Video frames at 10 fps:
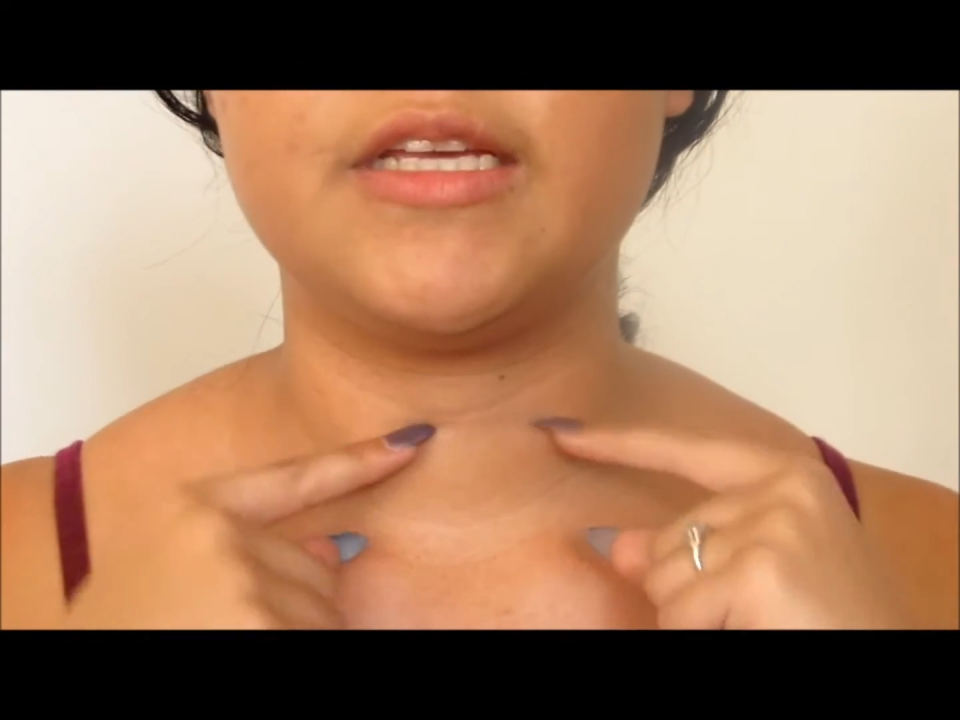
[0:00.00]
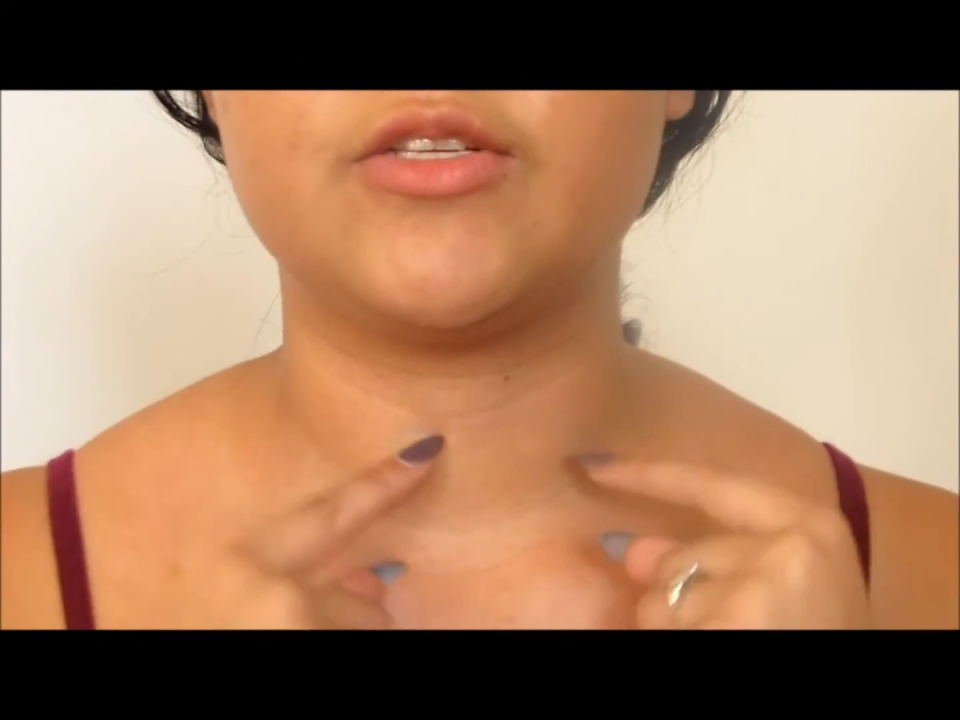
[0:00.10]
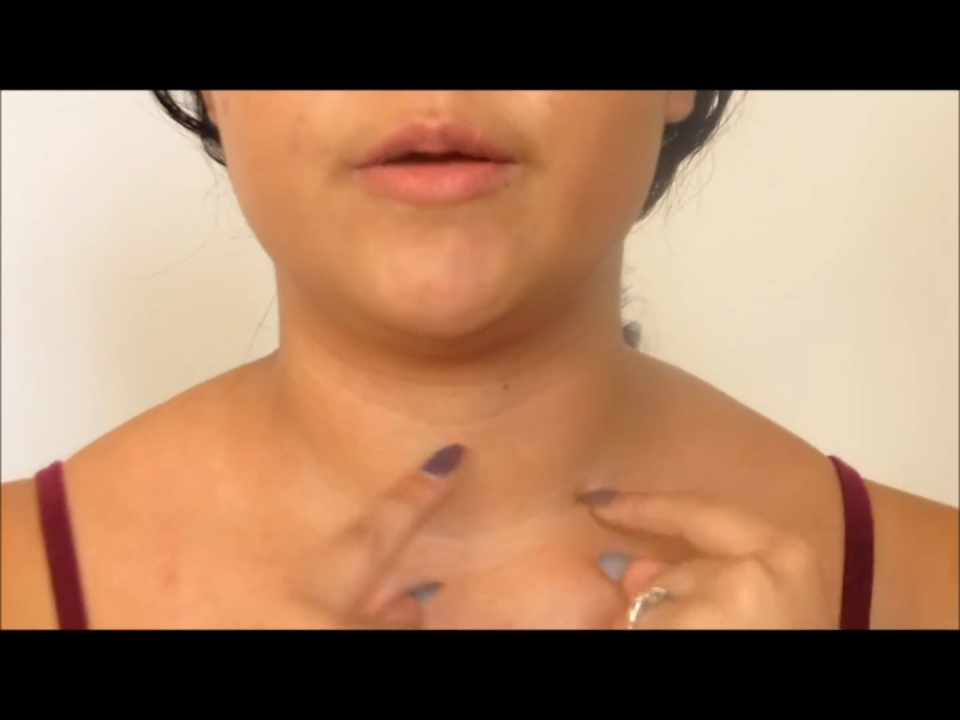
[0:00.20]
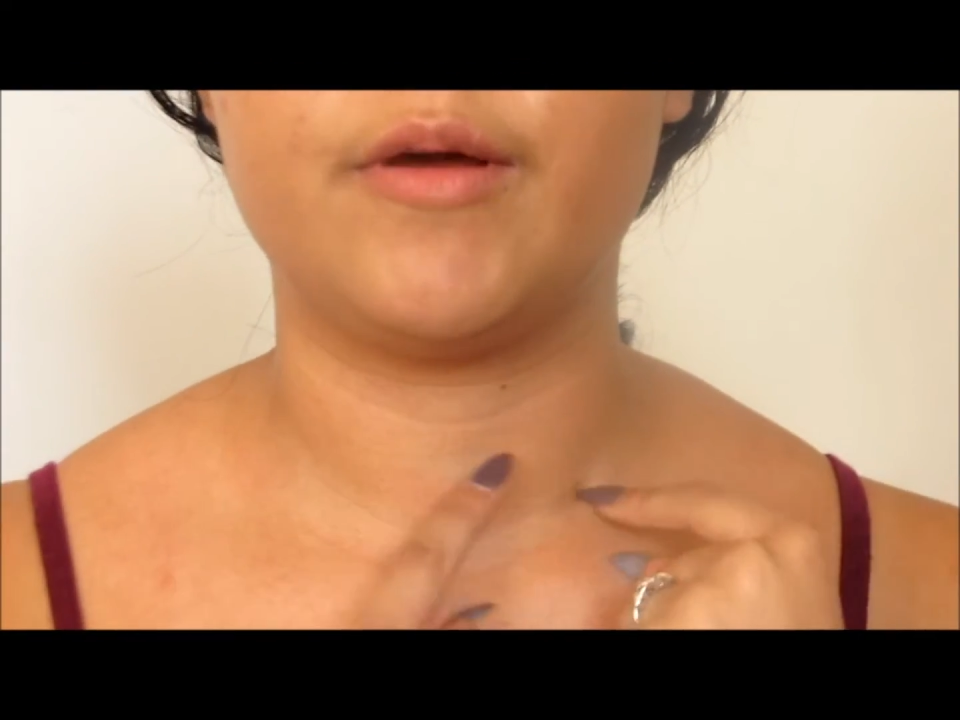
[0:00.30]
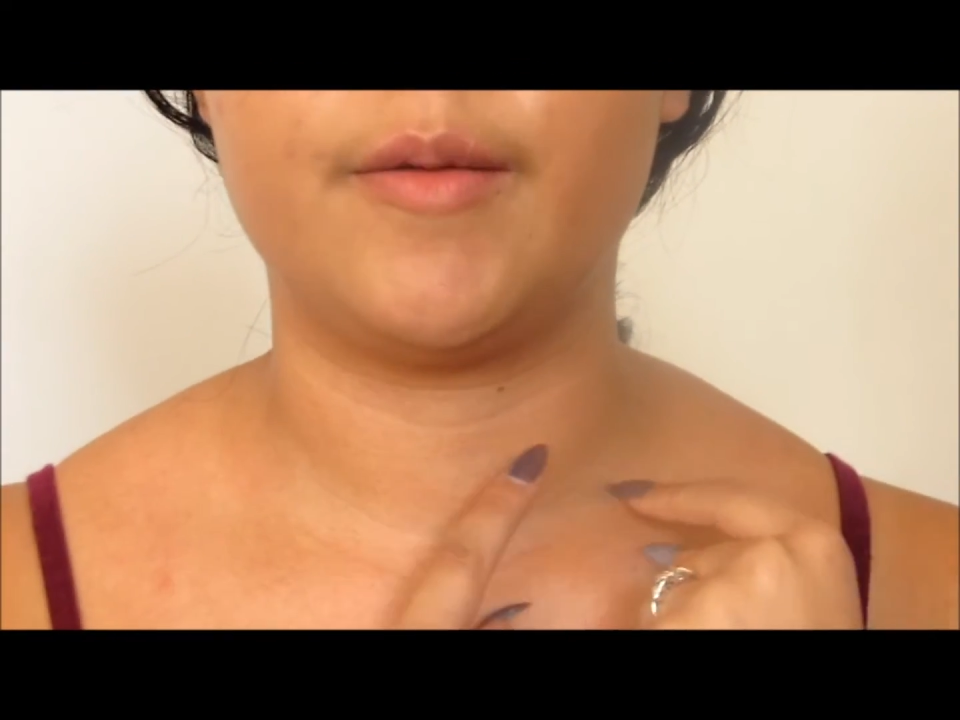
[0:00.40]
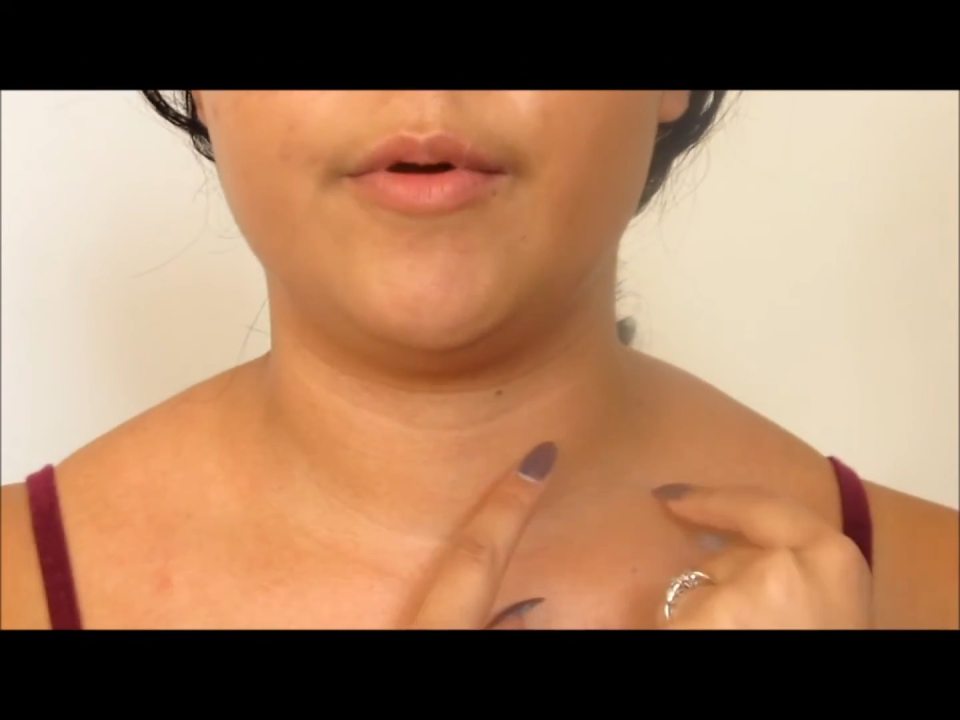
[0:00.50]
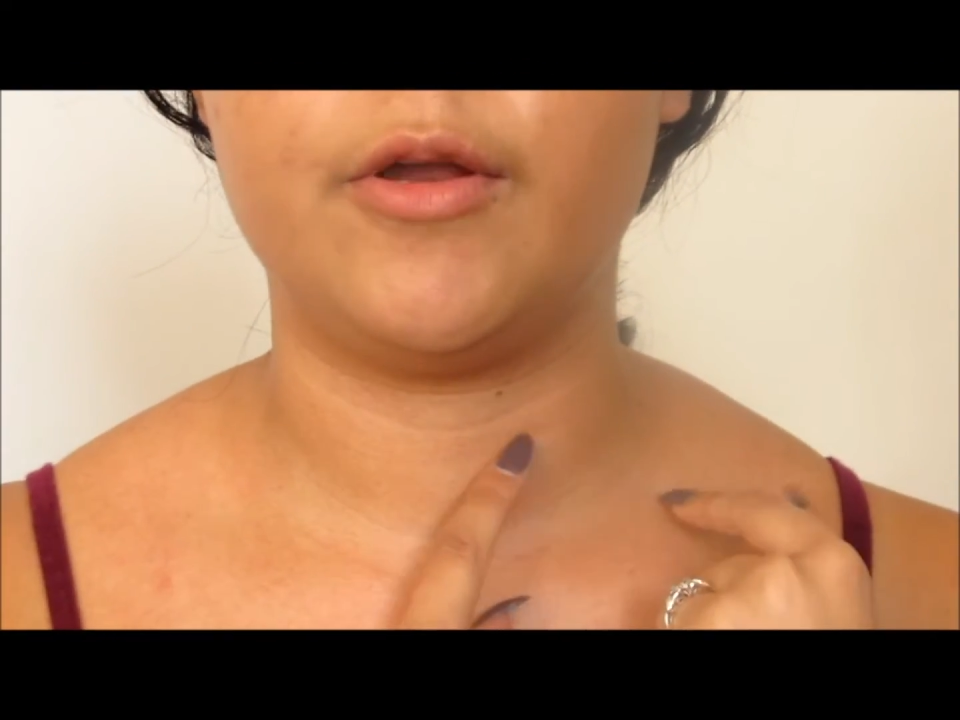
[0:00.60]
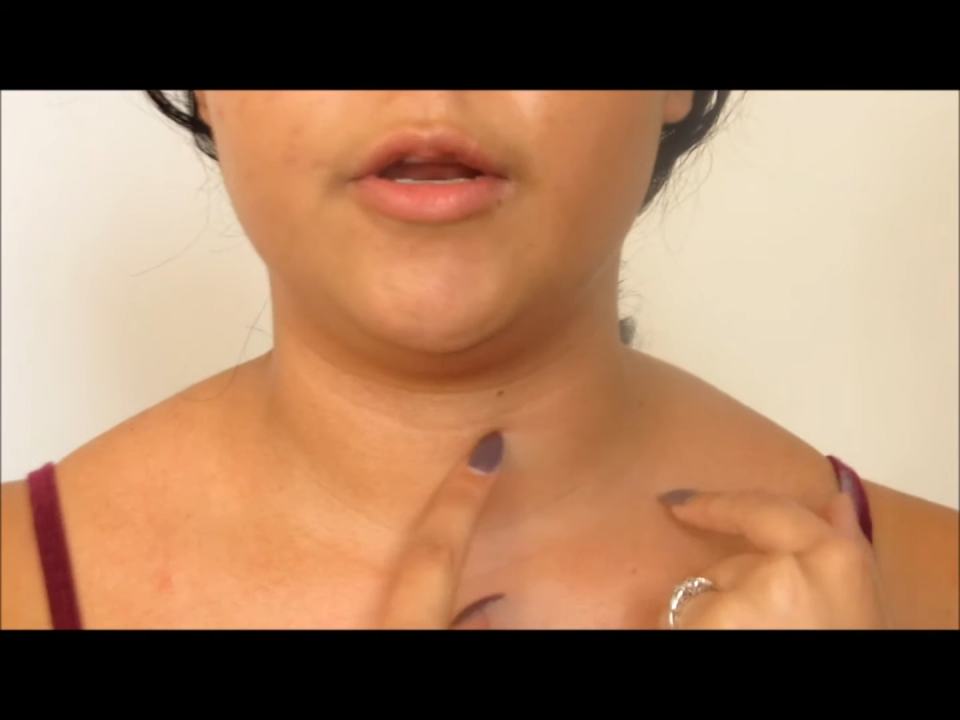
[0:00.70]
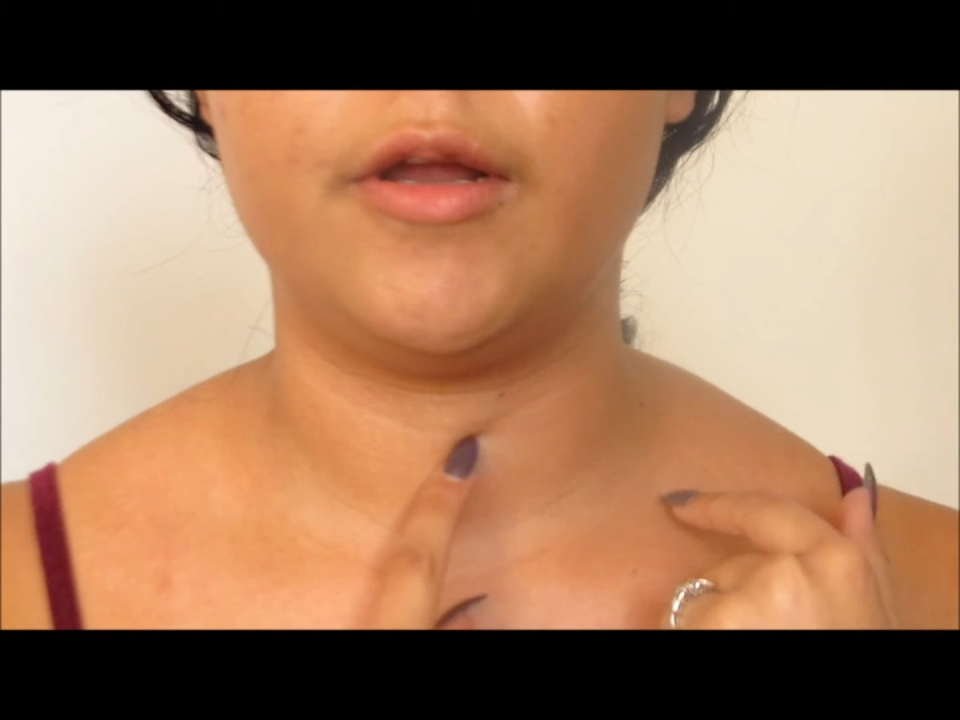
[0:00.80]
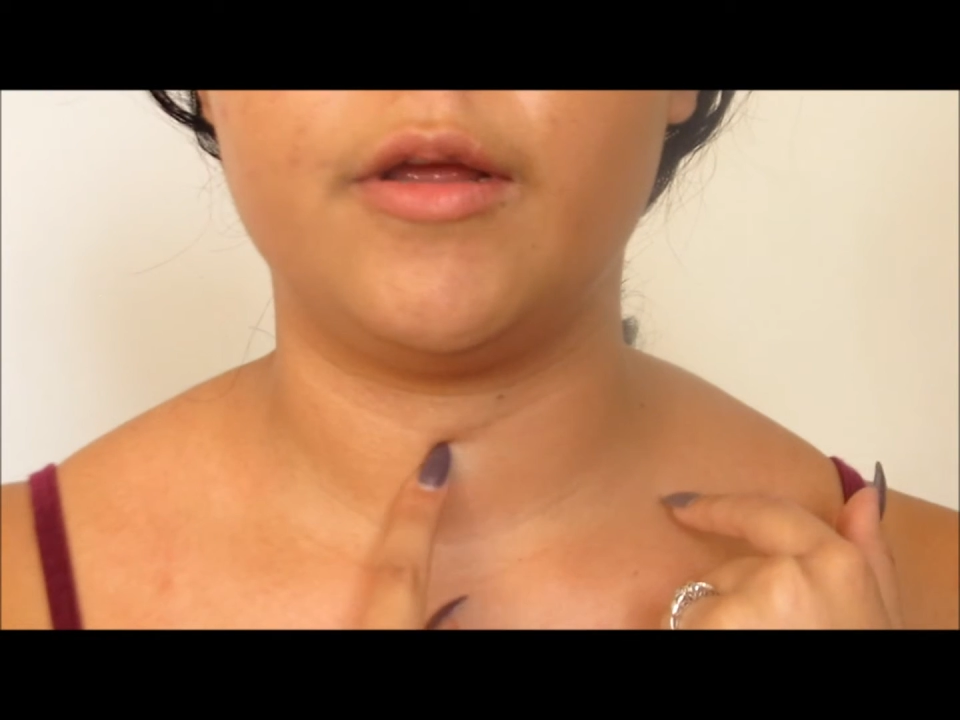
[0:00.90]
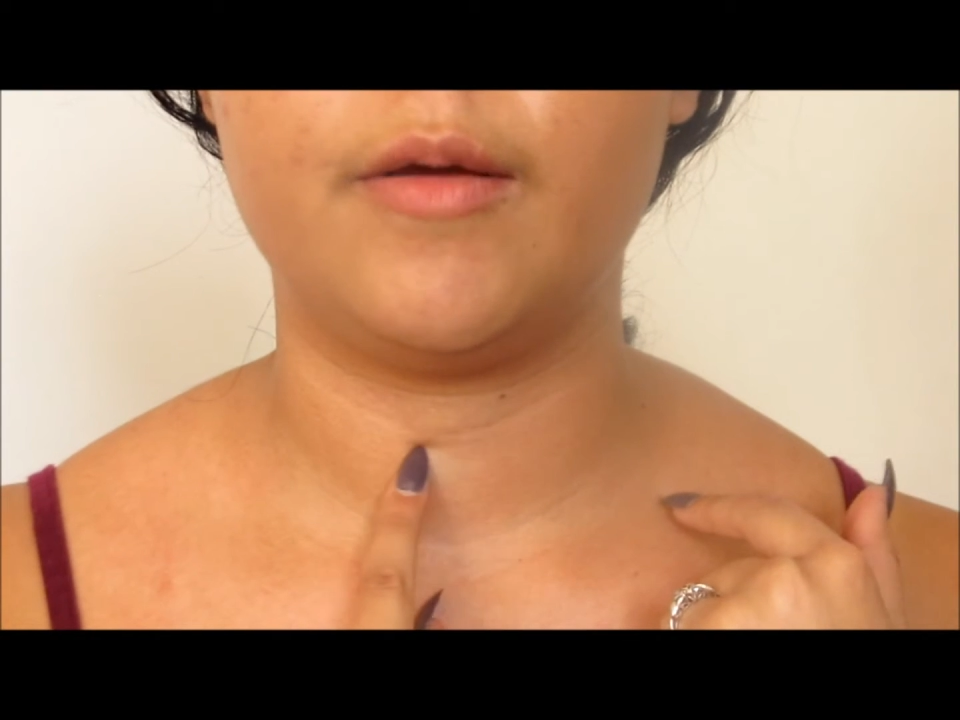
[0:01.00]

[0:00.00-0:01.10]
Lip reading: it. So I'm going to put it